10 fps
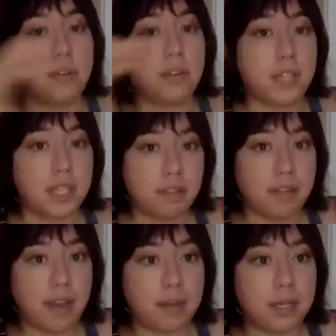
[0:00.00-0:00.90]
so we've cleaned
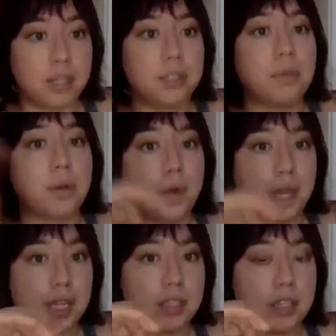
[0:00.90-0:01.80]
our fibers, we're
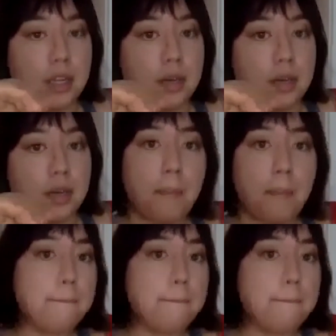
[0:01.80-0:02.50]
going into the